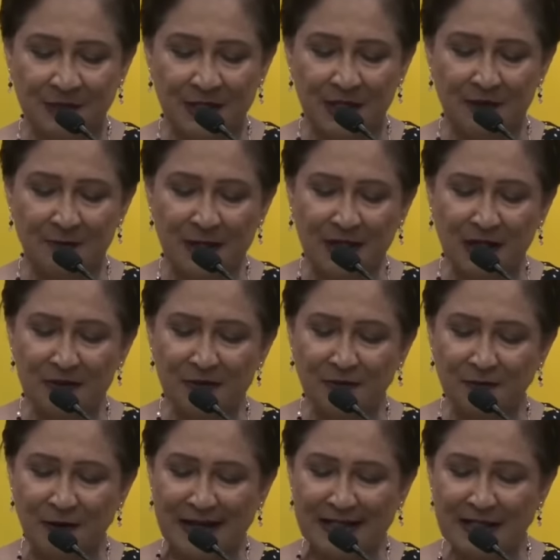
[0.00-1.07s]
They have begun
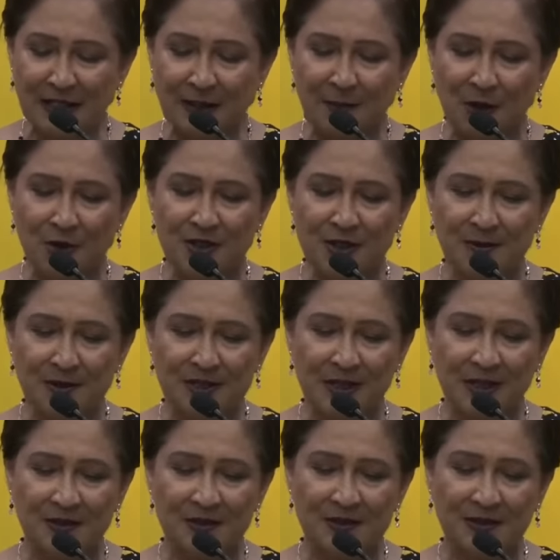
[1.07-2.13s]
fighting amongst
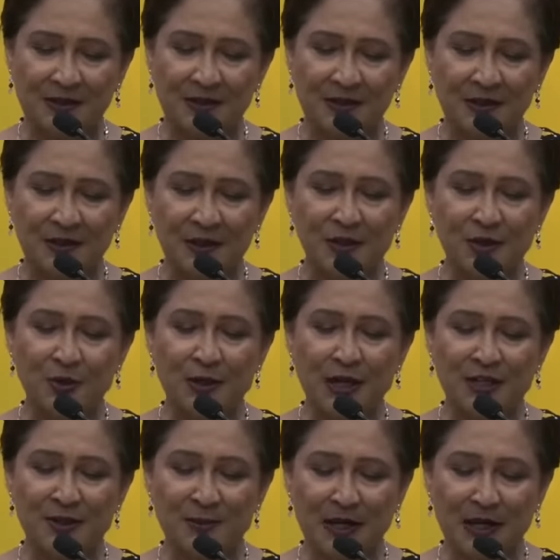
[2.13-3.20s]
themselves. The truth
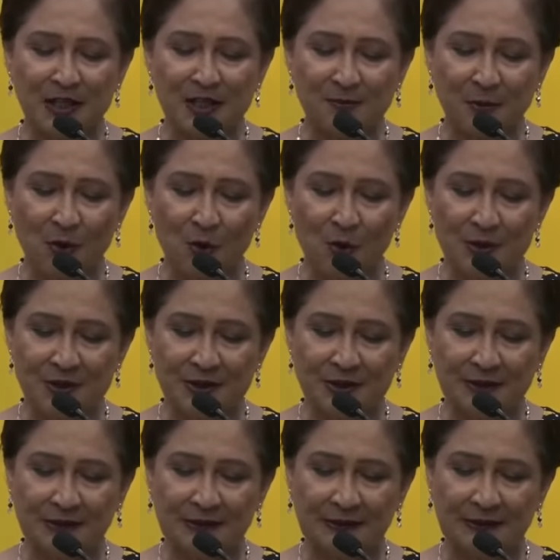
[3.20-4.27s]
has been
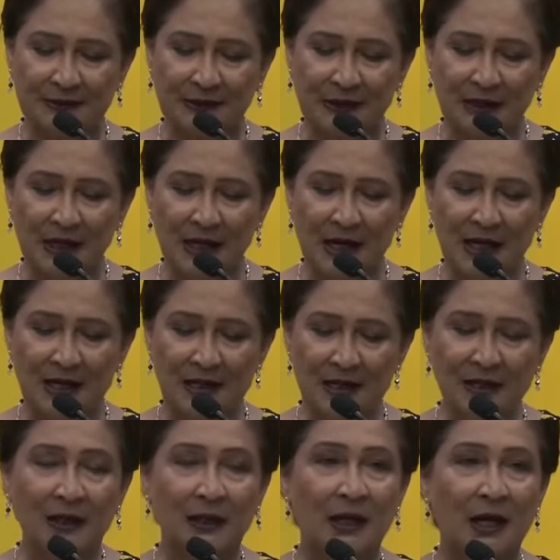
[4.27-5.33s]
exposed, and
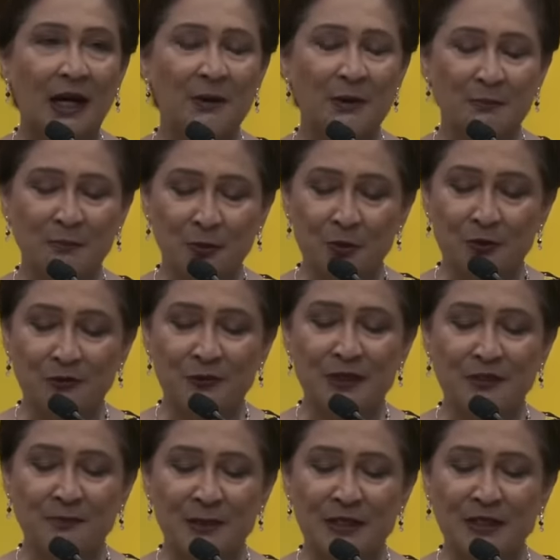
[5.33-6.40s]
I am proven
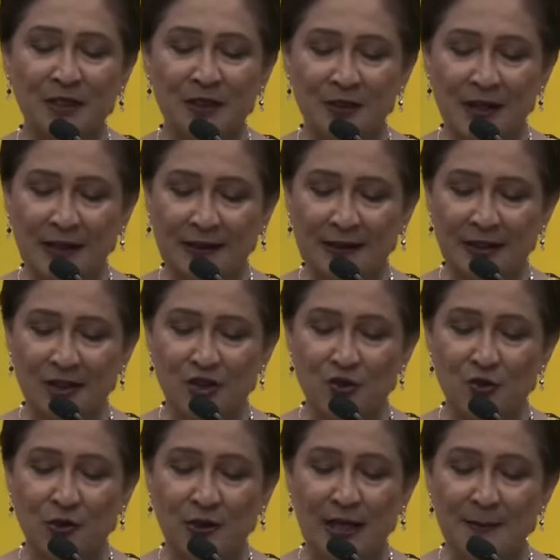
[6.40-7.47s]
to have been correct. The
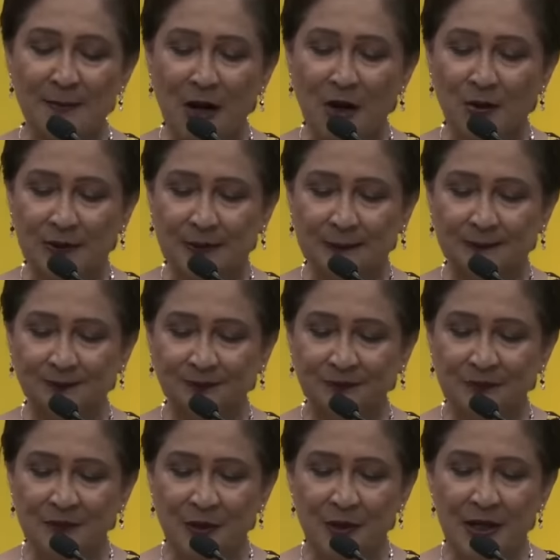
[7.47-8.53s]
truth came out
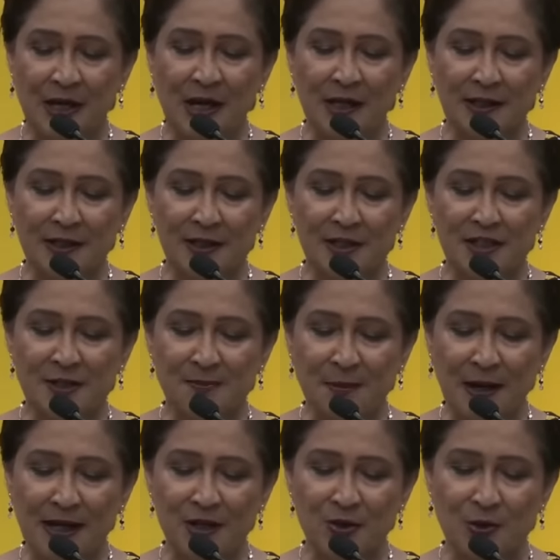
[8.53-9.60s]
regarding the
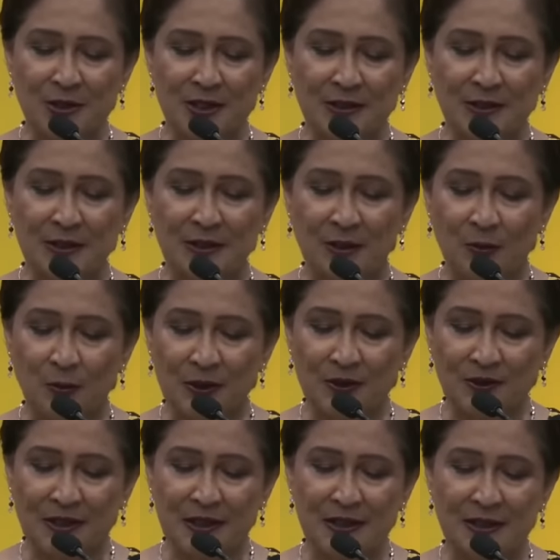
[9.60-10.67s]
spy union
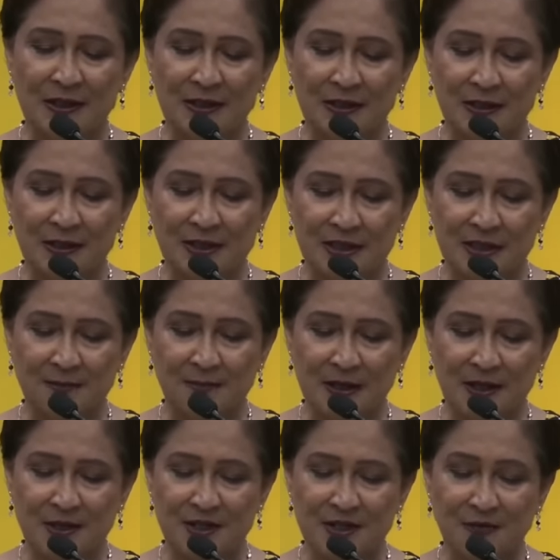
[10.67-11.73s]
within the
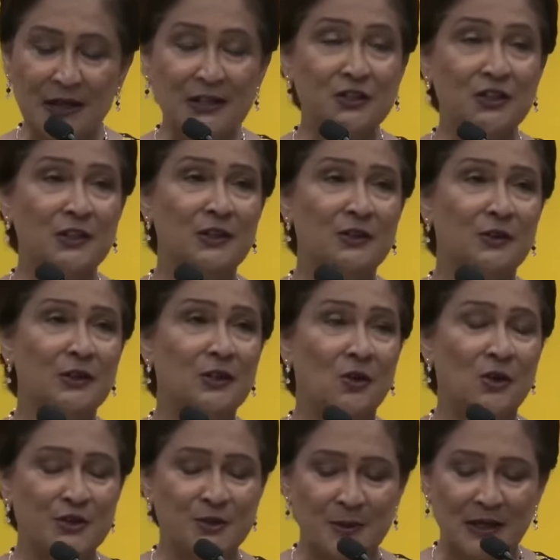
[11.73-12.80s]
TTPS. Eventually, you know, the
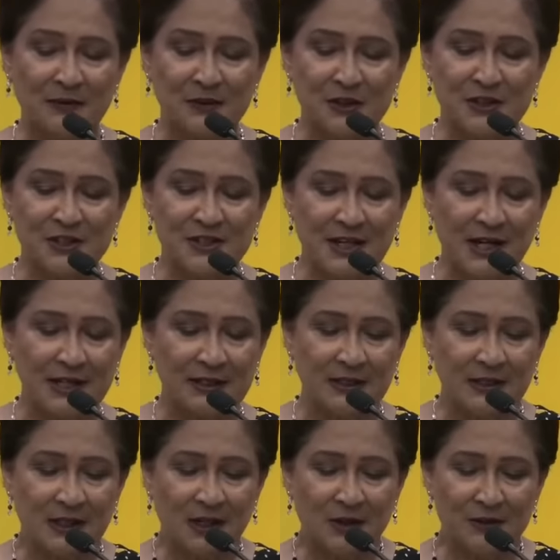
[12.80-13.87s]
courts will have to decide
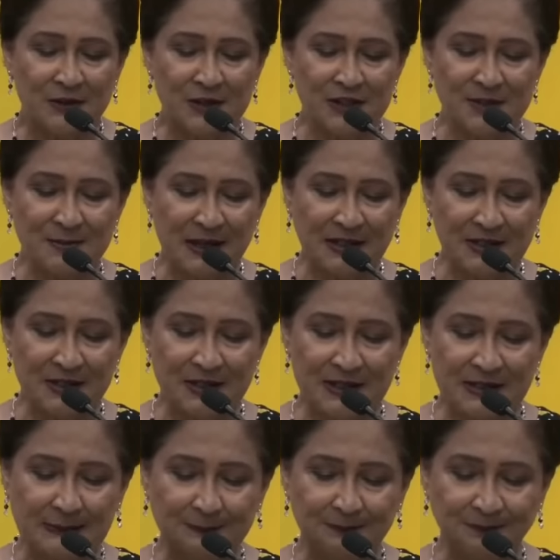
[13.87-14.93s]
on these
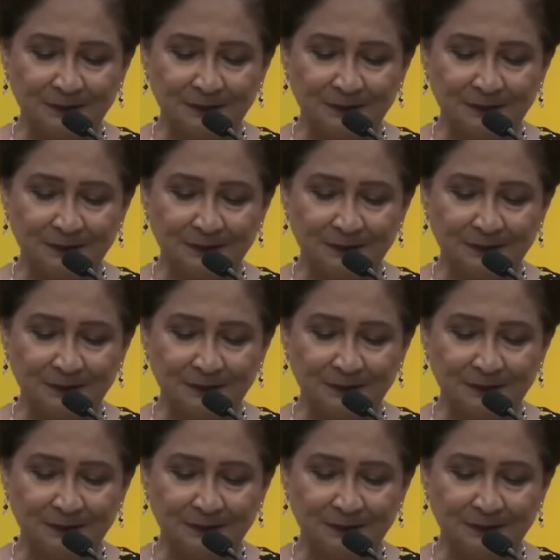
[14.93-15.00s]
matters.